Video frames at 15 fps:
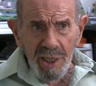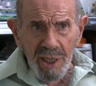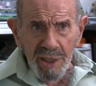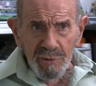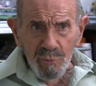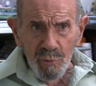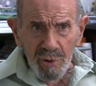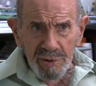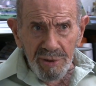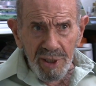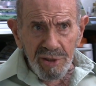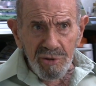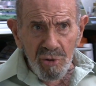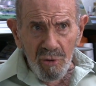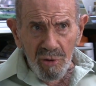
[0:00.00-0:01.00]
and what
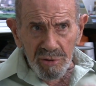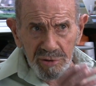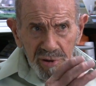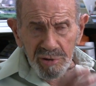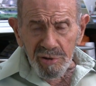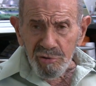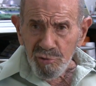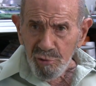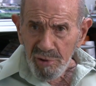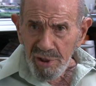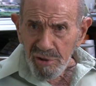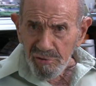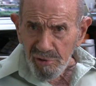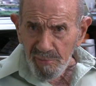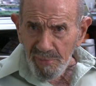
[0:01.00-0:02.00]
they talk to the trees